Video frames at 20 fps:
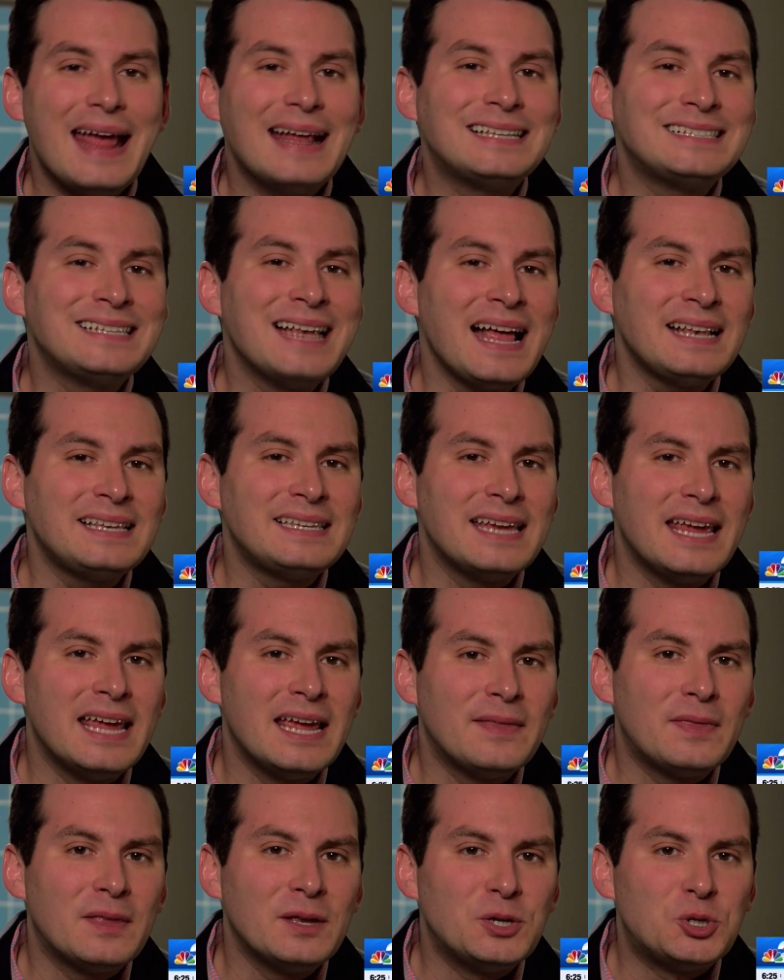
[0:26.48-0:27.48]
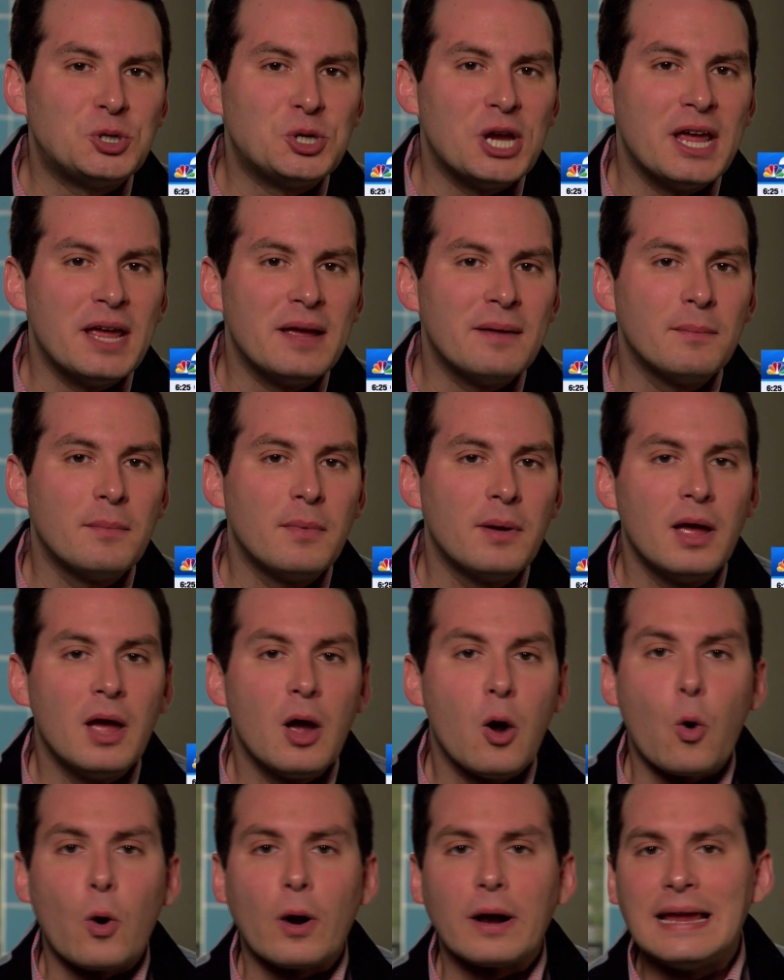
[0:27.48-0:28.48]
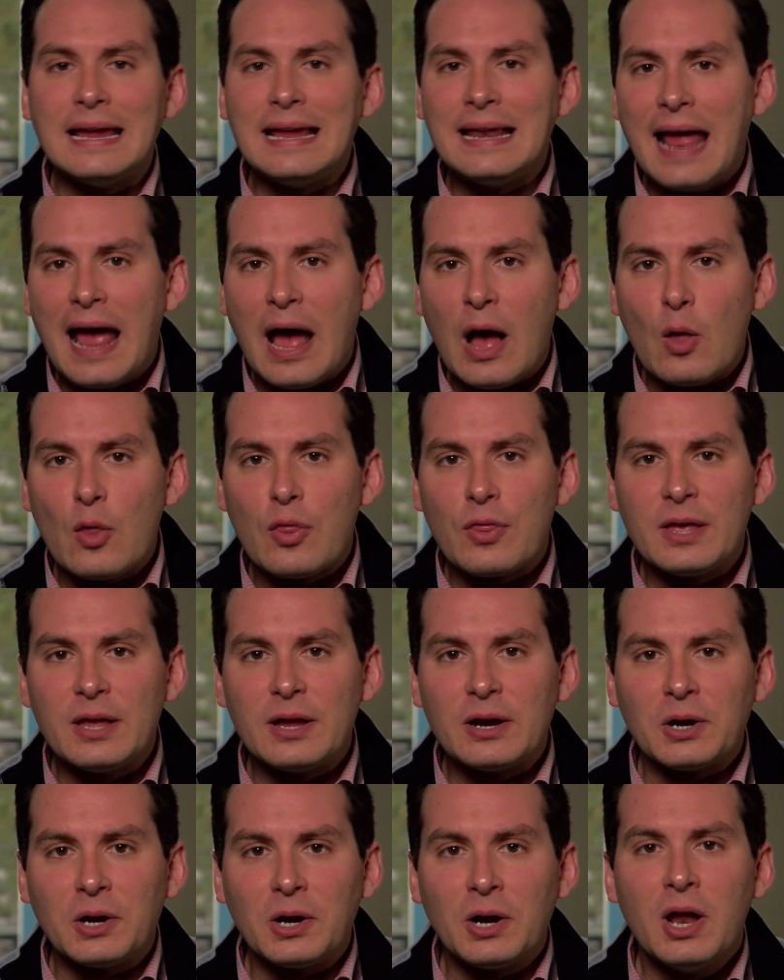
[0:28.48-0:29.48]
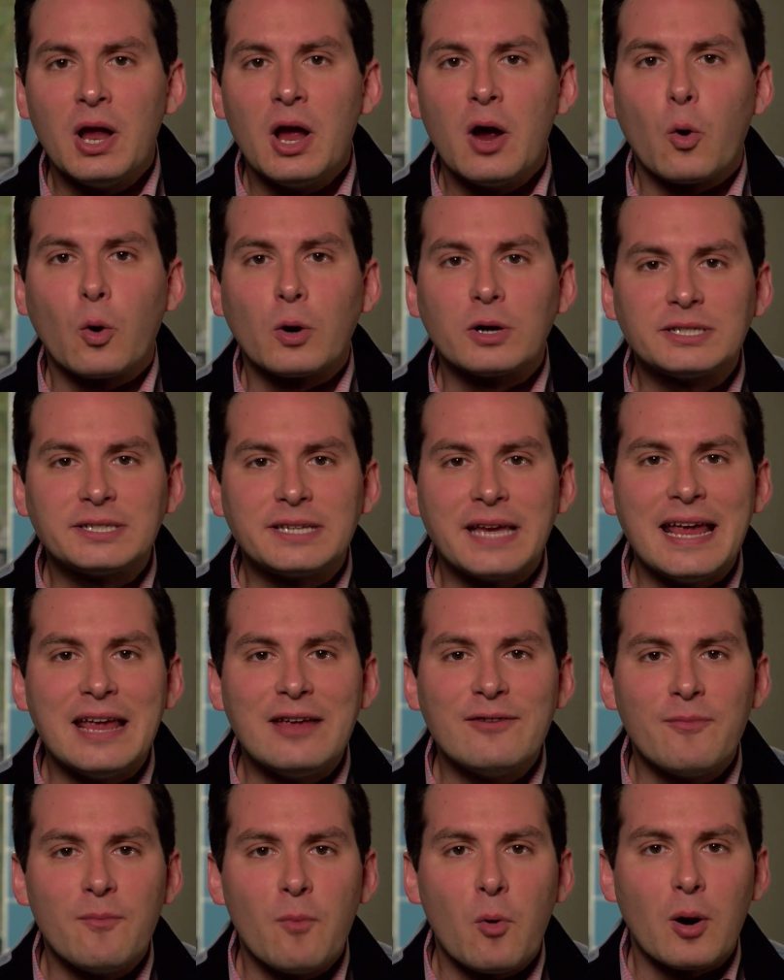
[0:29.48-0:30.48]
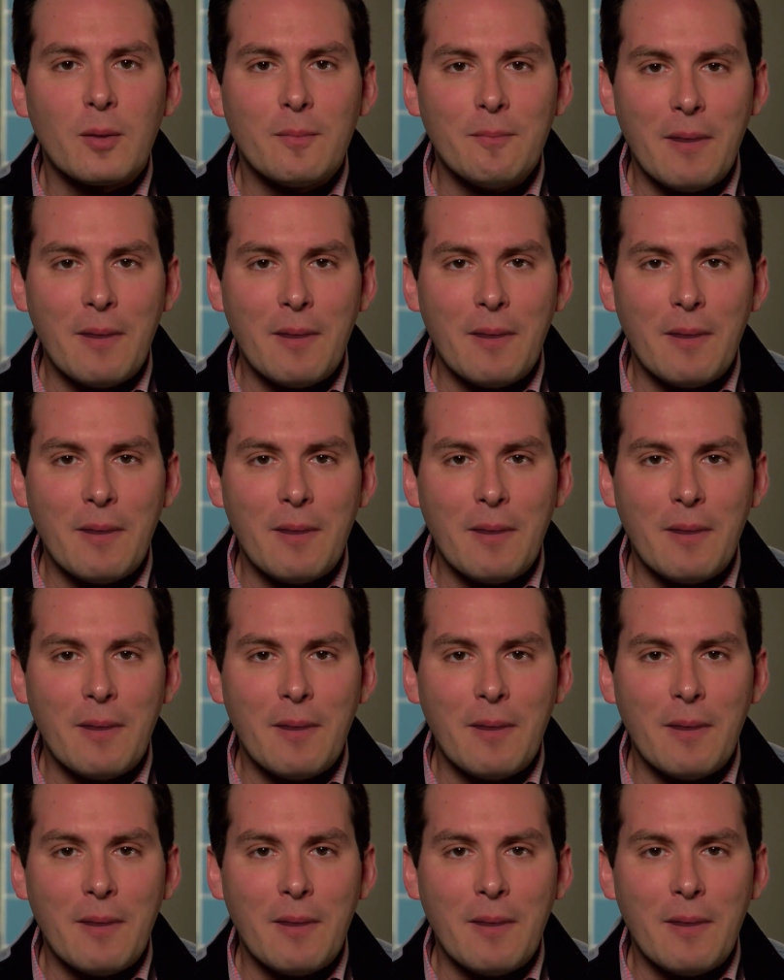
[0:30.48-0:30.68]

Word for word: it's not to hit the gym or eat healthier or save more